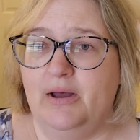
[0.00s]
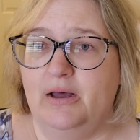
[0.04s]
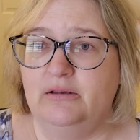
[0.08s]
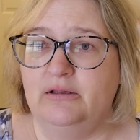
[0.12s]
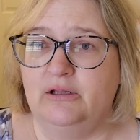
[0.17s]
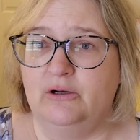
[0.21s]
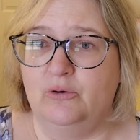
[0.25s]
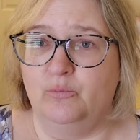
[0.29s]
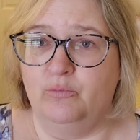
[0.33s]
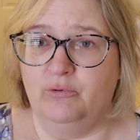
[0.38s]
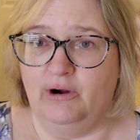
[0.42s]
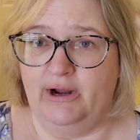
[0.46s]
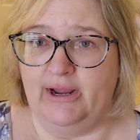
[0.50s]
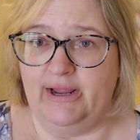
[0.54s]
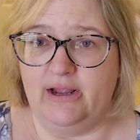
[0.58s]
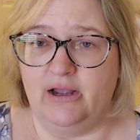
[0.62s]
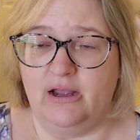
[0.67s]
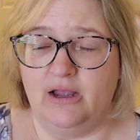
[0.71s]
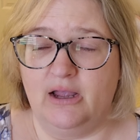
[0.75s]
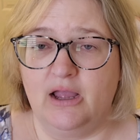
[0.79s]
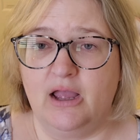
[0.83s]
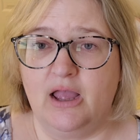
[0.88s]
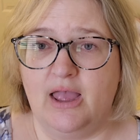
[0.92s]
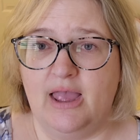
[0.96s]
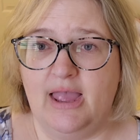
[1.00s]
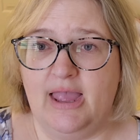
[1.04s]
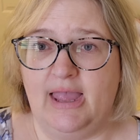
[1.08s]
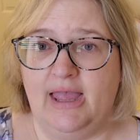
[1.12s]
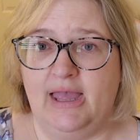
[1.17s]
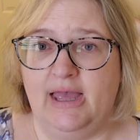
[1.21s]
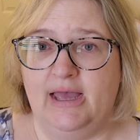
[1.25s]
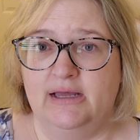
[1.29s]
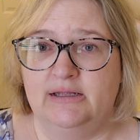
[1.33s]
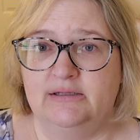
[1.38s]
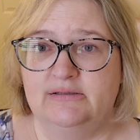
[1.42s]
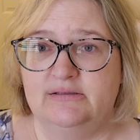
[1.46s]
a little break
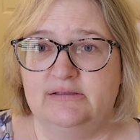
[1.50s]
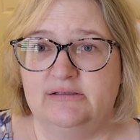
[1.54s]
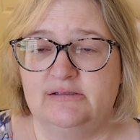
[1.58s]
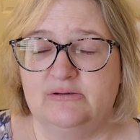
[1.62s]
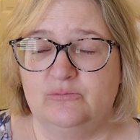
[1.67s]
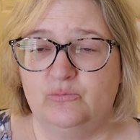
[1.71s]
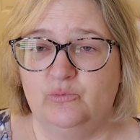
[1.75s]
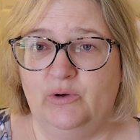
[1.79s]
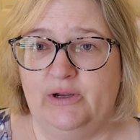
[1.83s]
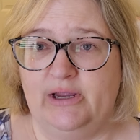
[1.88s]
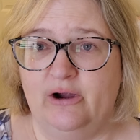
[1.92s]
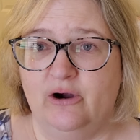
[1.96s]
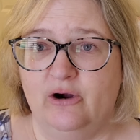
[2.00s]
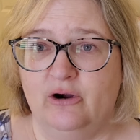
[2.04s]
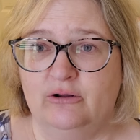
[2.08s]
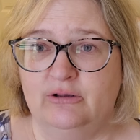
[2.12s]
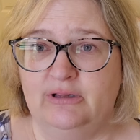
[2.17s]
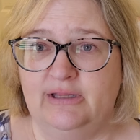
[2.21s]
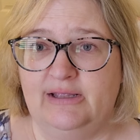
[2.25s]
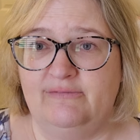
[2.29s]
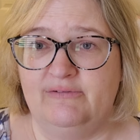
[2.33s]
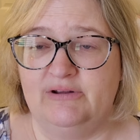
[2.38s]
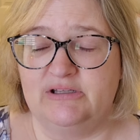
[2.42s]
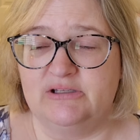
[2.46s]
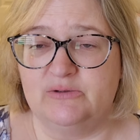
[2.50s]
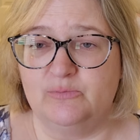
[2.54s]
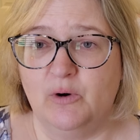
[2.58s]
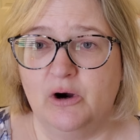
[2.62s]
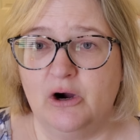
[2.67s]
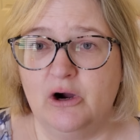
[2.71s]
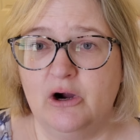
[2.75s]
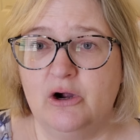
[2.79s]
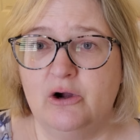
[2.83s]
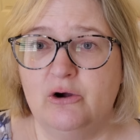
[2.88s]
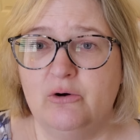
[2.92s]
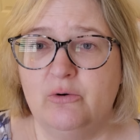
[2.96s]
and we are leaving
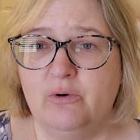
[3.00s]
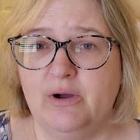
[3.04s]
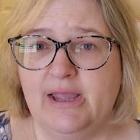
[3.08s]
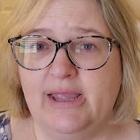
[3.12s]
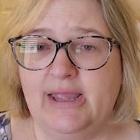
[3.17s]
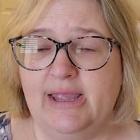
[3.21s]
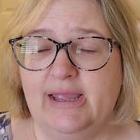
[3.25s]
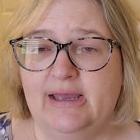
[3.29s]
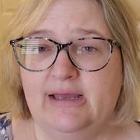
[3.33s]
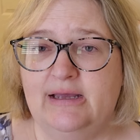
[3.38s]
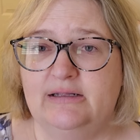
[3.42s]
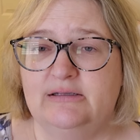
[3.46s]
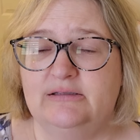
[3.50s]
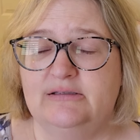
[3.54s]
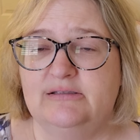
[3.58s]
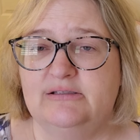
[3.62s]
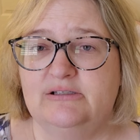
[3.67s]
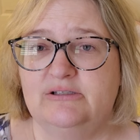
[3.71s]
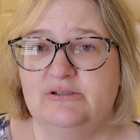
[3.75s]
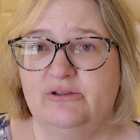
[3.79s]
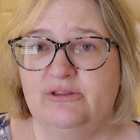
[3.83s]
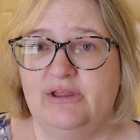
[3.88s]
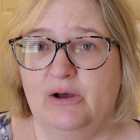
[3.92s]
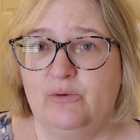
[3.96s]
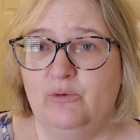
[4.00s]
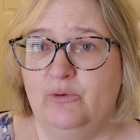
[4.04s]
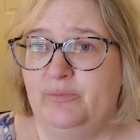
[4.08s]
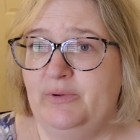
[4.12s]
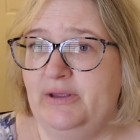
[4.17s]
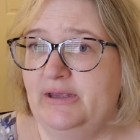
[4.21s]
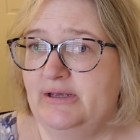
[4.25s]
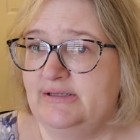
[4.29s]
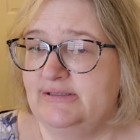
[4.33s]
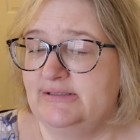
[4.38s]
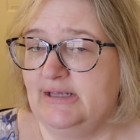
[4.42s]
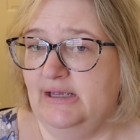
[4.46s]
tomorrow and so that will
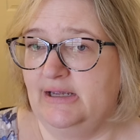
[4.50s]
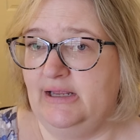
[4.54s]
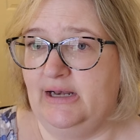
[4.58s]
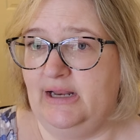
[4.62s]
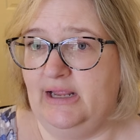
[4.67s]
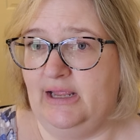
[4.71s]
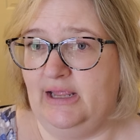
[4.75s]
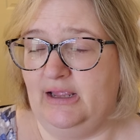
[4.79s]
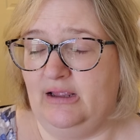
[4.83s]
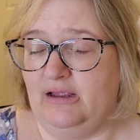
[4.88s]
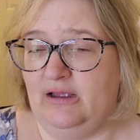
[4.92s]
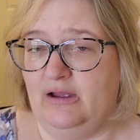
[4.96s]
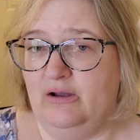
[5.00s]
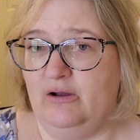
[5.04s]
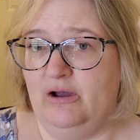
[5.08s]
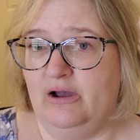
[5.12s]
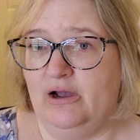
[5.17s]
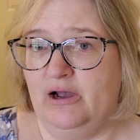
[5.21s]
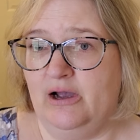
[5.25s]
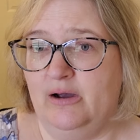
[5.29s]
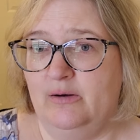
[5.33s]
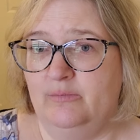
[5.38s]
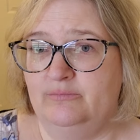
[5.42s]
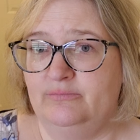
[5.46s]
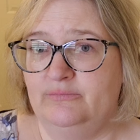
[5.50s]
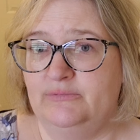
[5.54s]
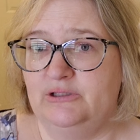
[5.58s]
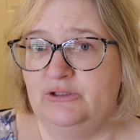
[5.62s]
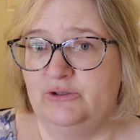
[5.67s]
be exciting um,